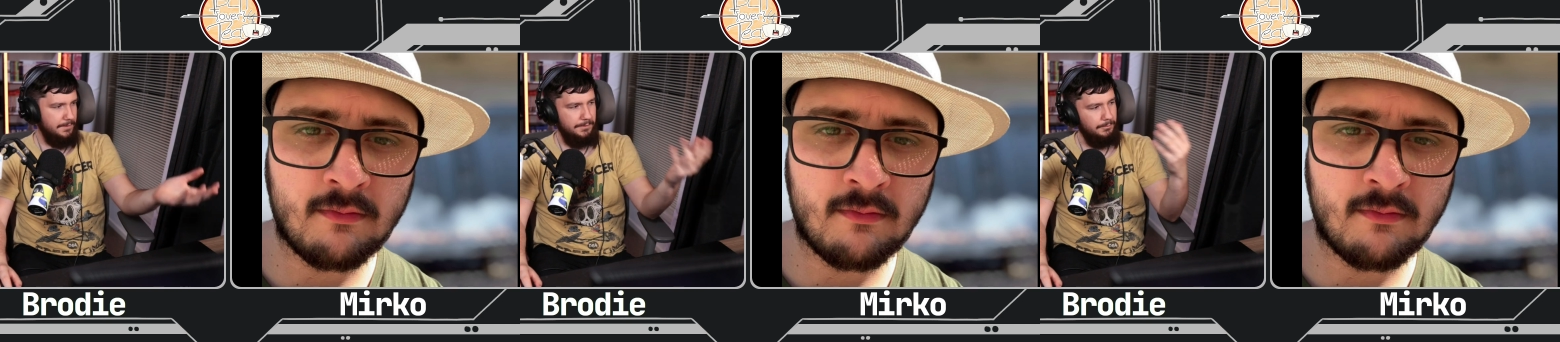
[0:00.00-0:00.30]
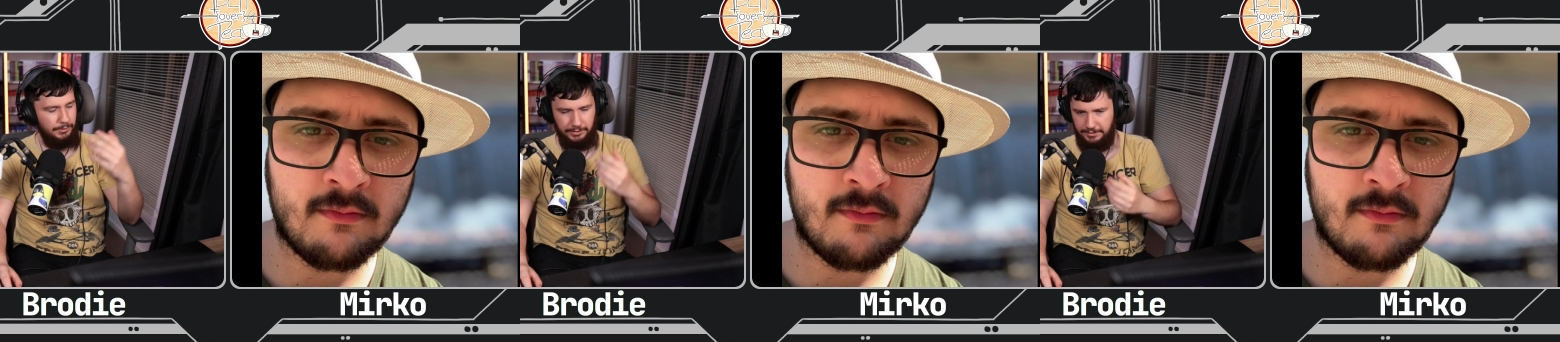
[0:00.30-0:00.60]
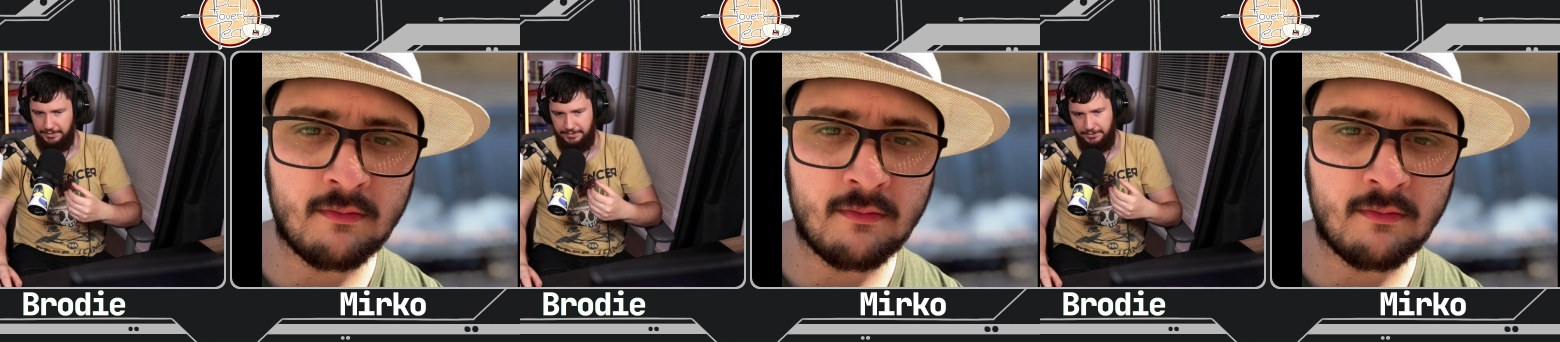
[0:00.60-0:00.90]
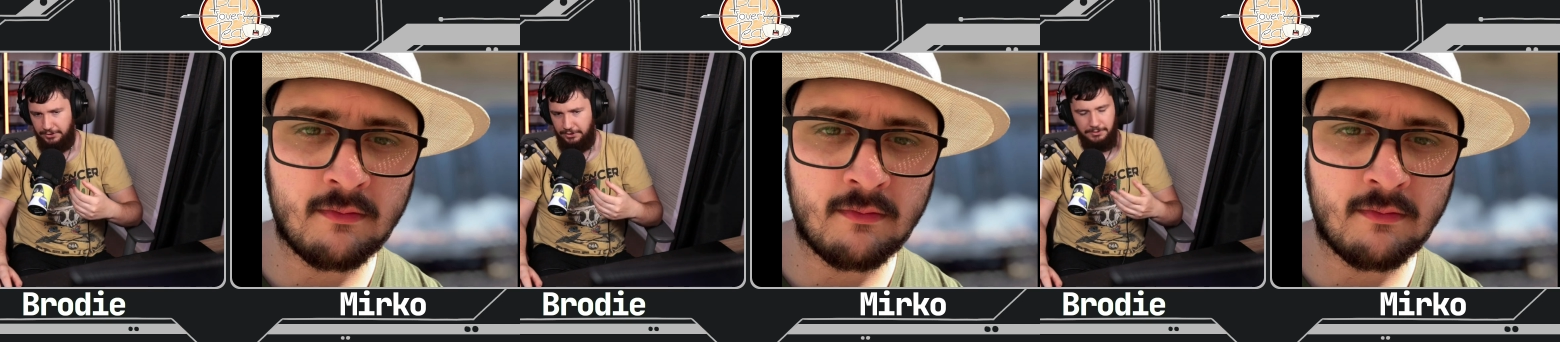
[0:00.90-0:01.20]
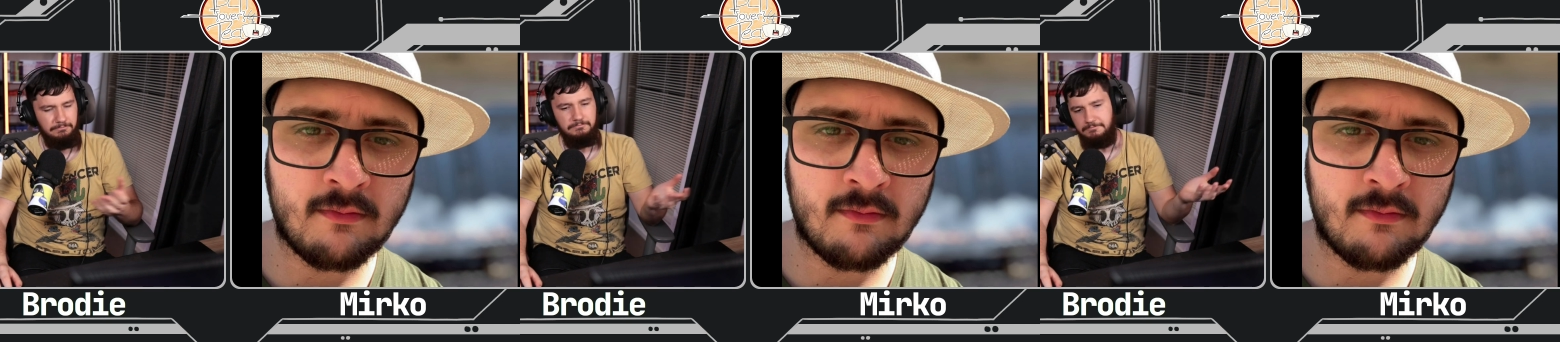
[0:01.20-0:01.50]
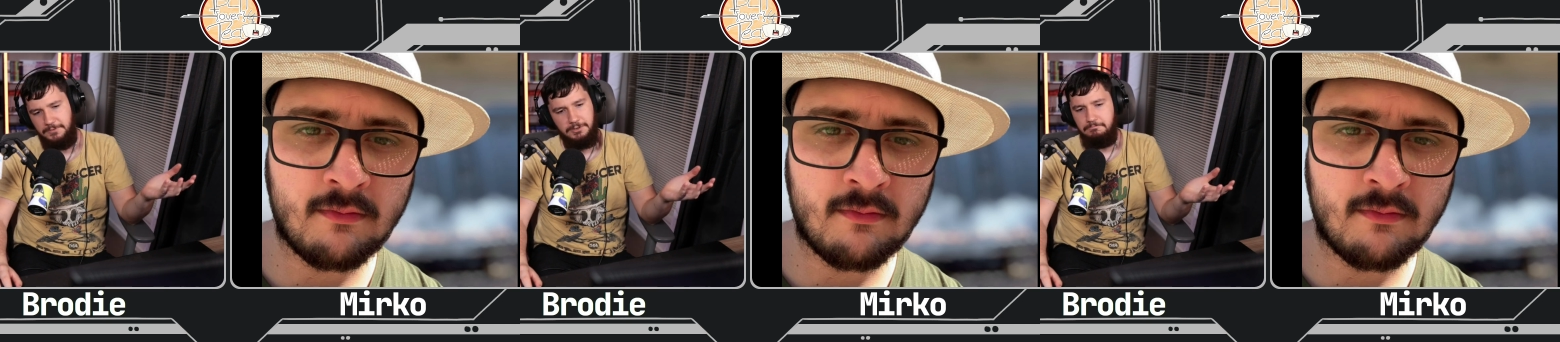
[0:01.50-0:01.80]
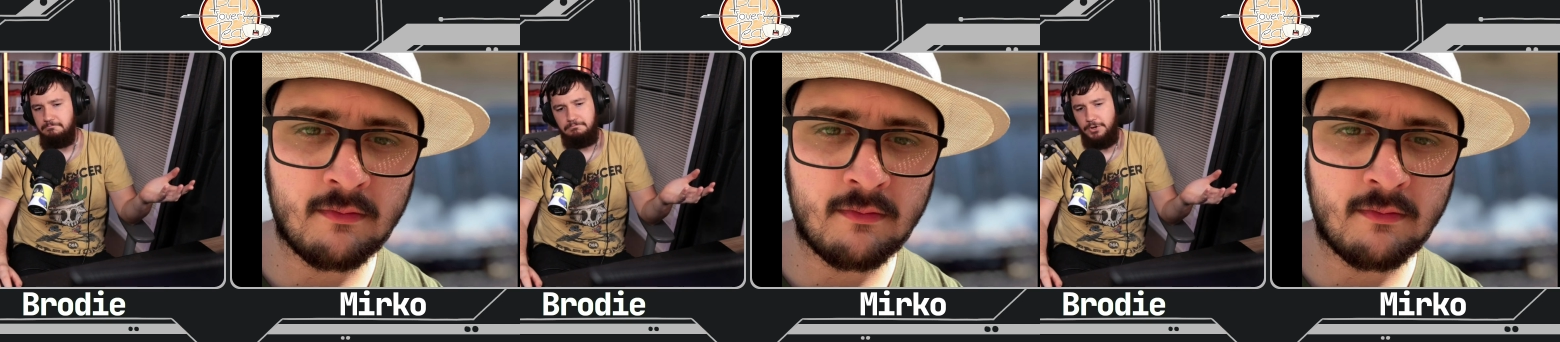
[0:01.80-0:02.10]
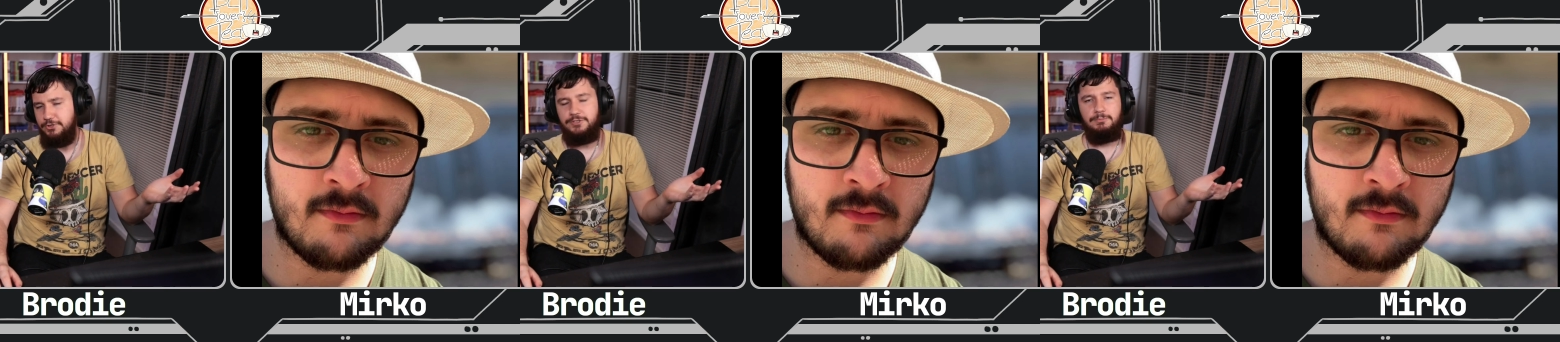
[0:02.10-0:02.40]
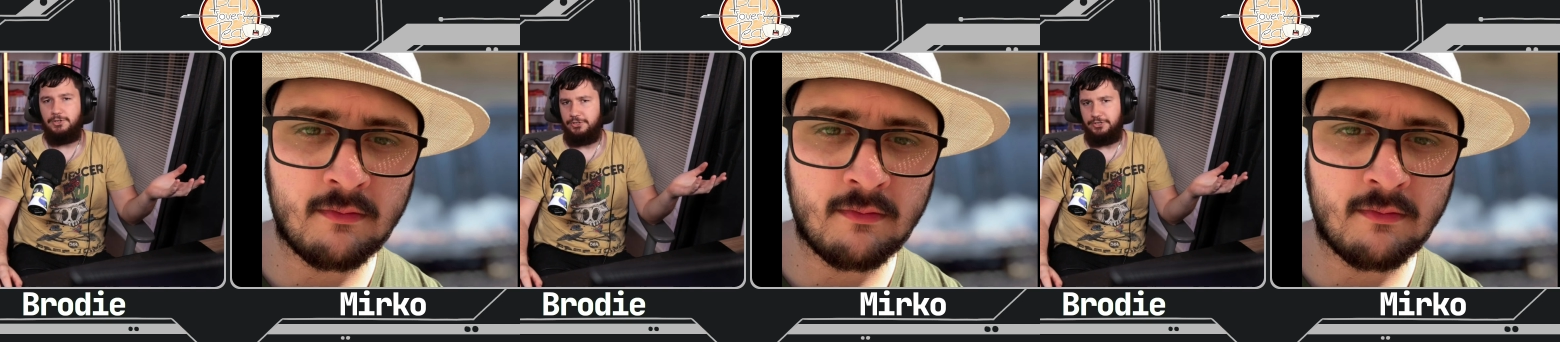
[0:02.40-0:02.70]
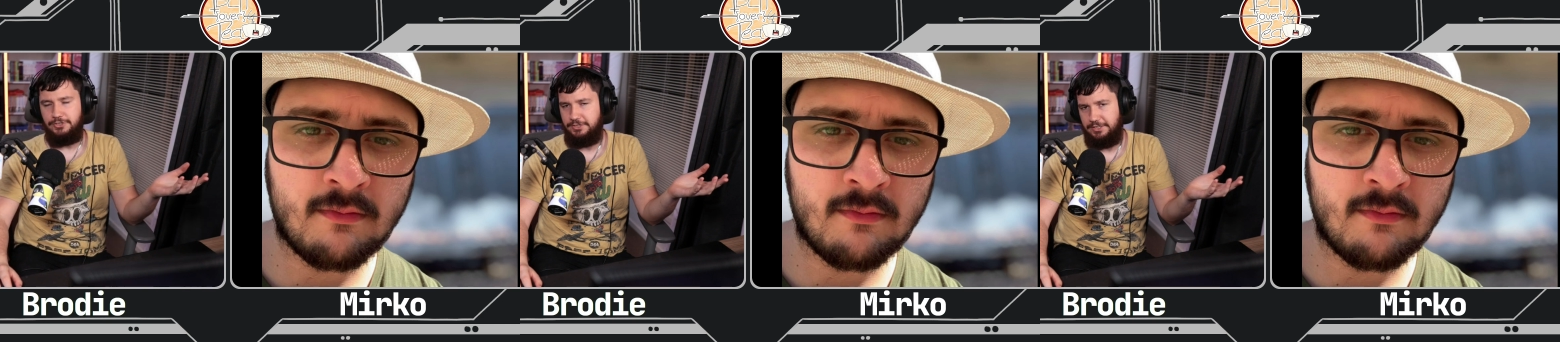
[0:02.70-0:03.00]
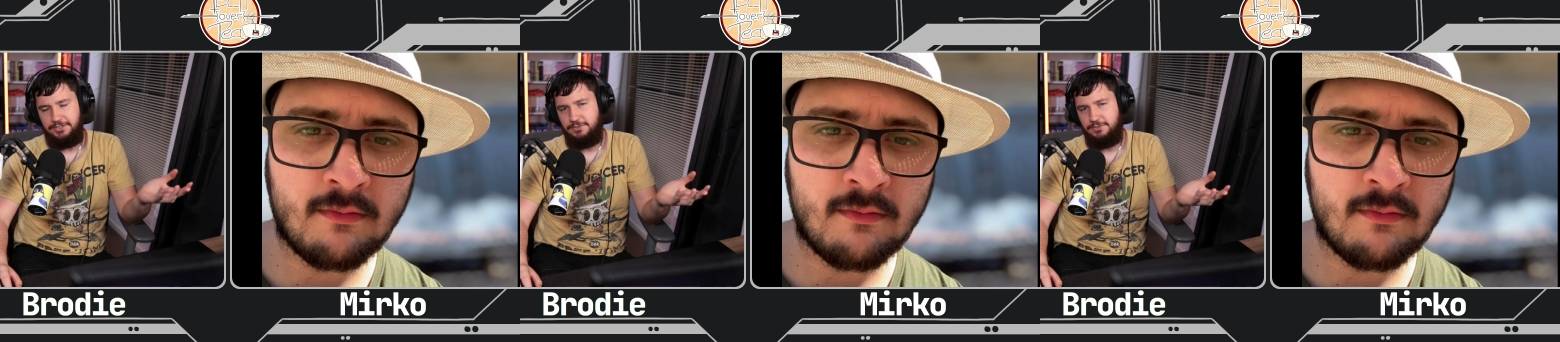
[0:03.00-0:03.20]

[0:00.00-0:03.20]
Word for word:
Speaker 1: what, like a most monitors are like